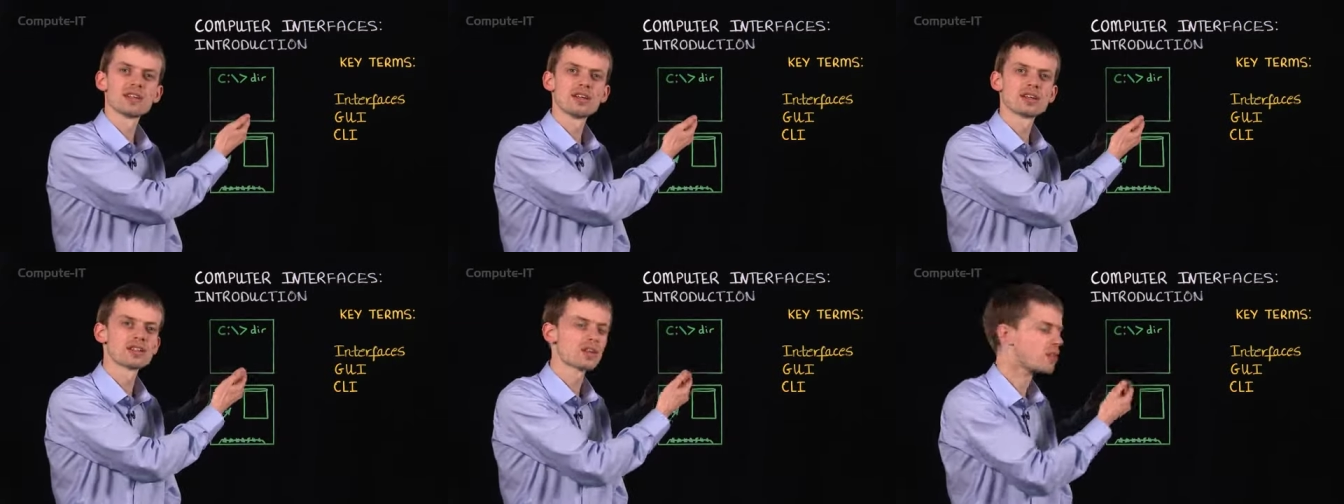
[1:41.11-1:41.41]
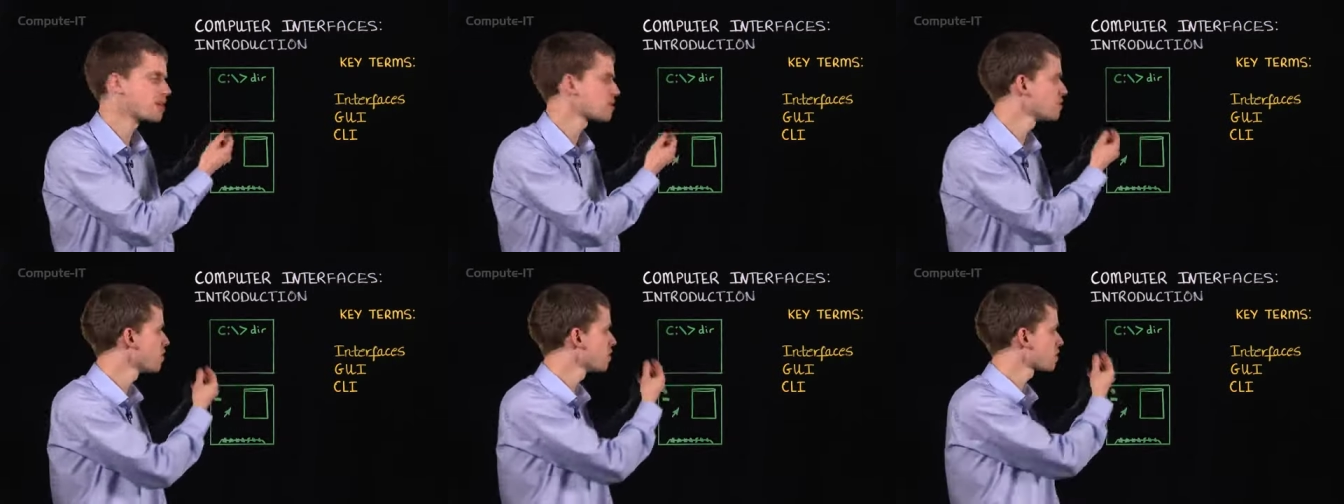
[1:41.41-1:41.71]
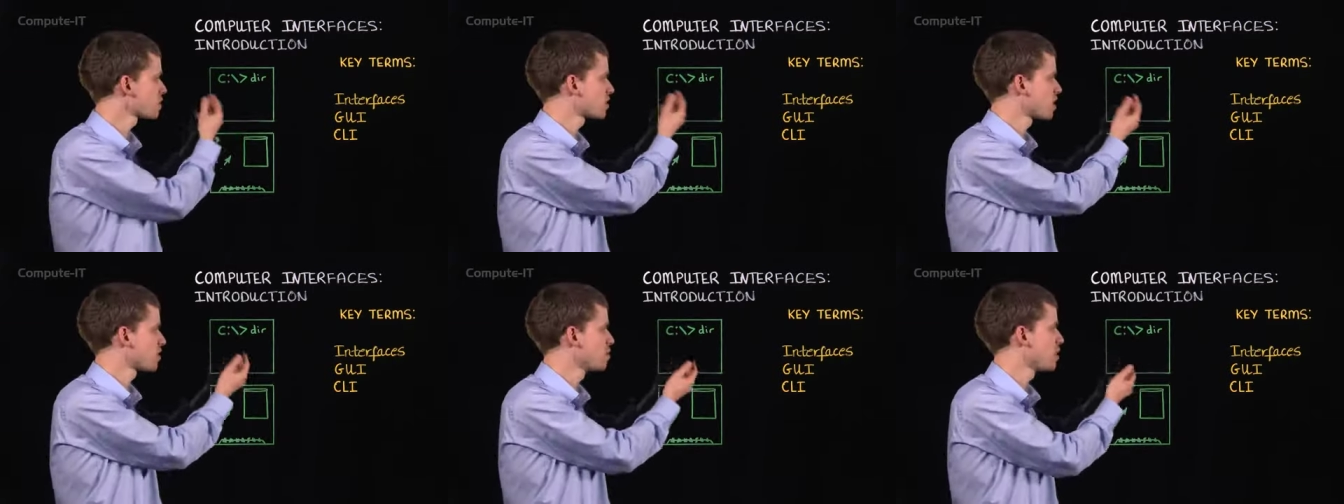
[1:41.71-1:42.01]
So there's
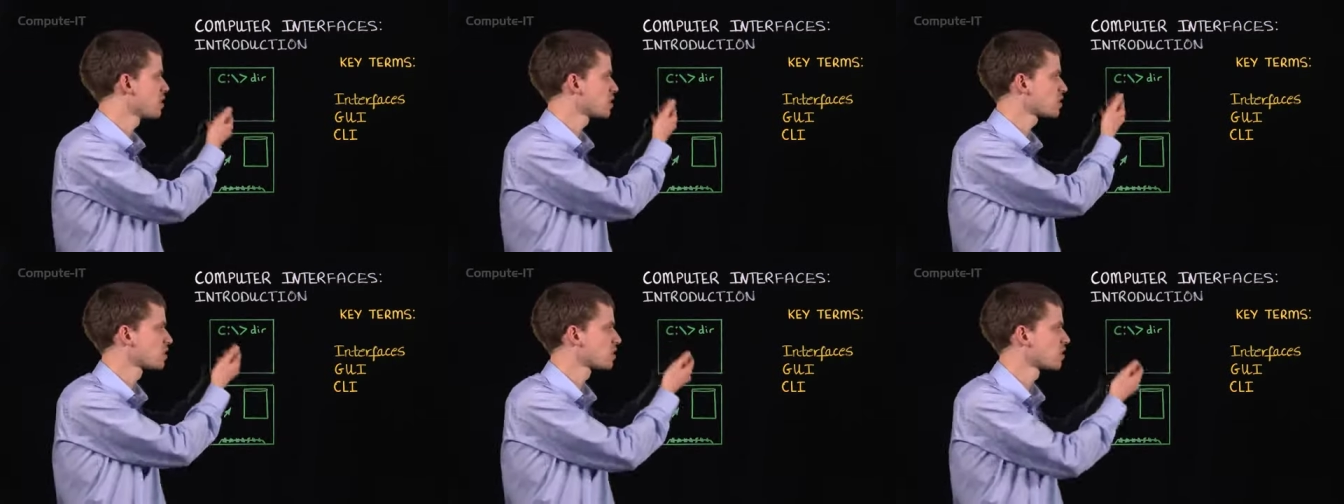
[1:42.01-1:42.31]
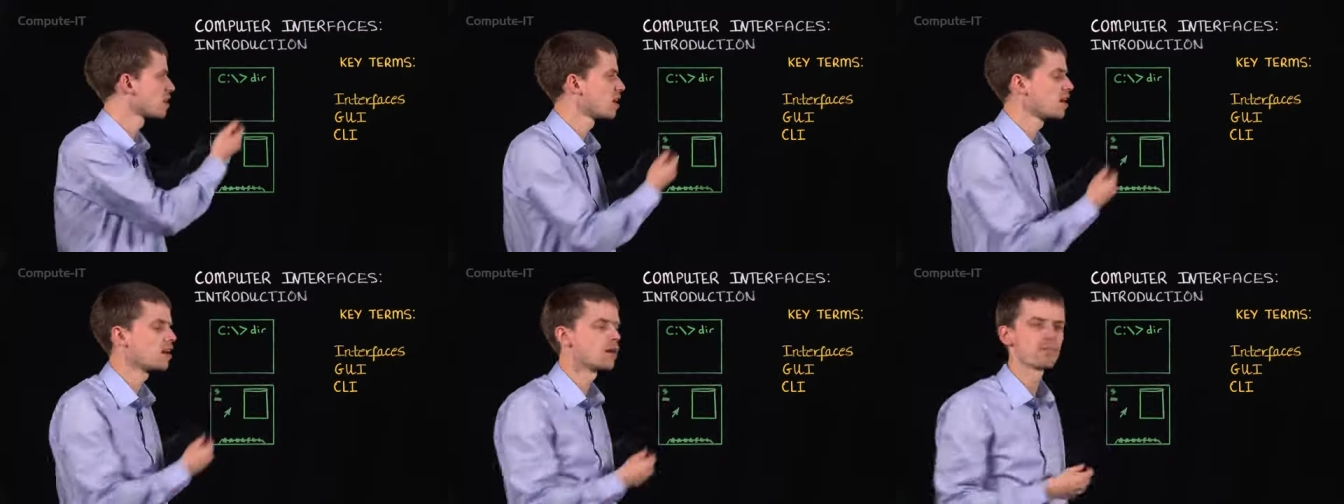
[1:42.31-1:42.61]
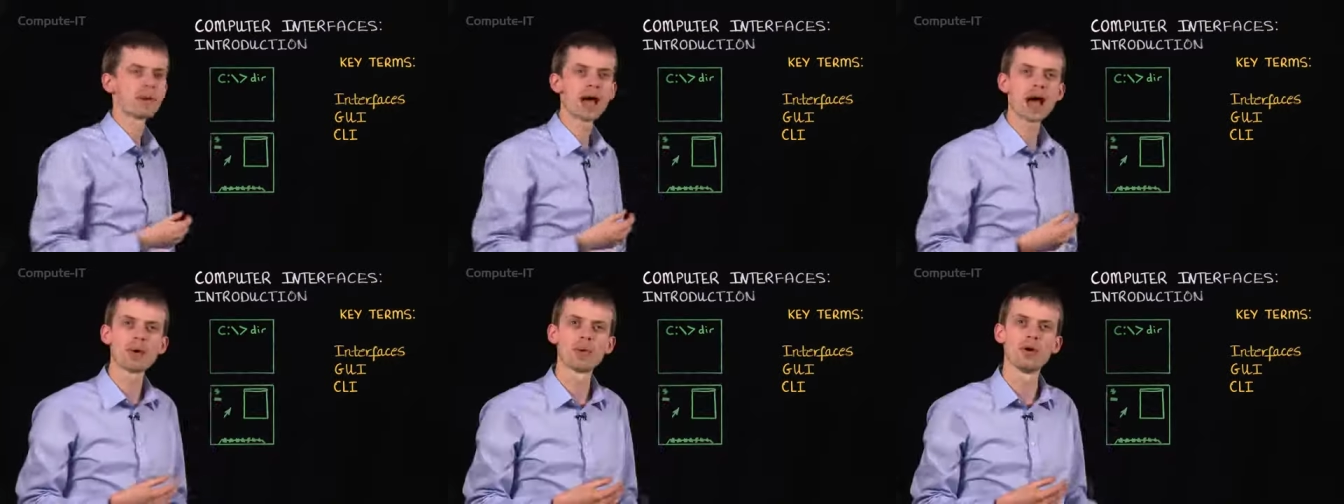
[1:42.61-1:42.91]
not so much
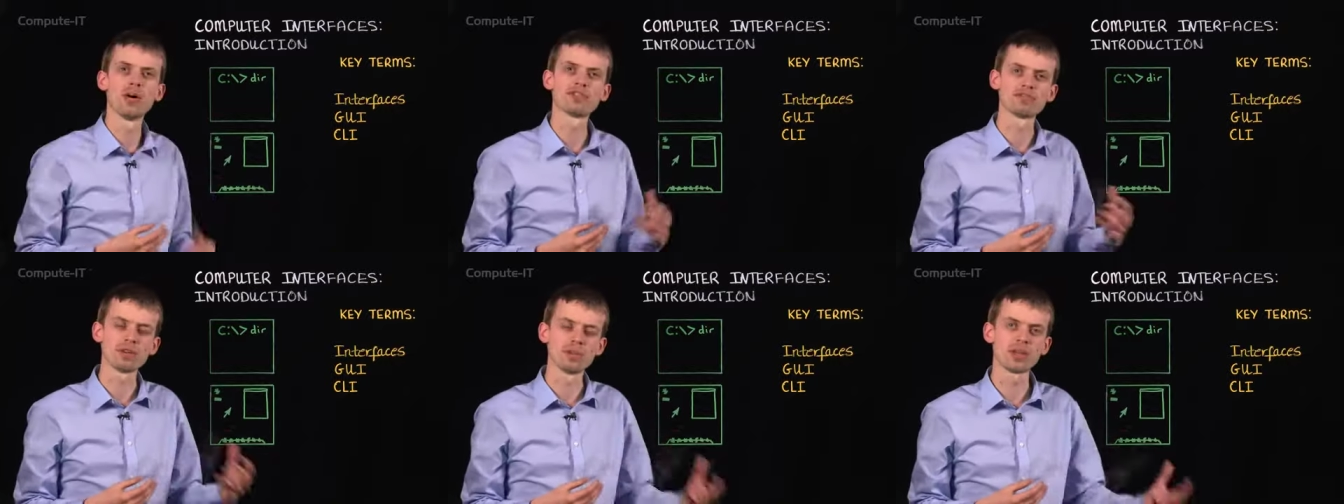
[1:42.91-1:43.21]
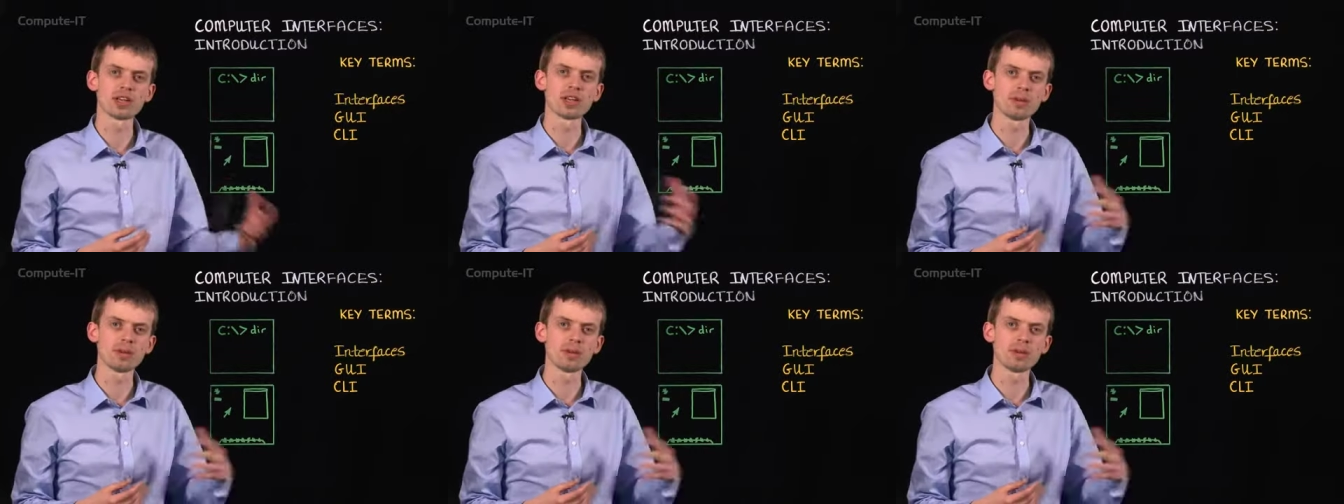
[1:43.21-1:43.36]
power from the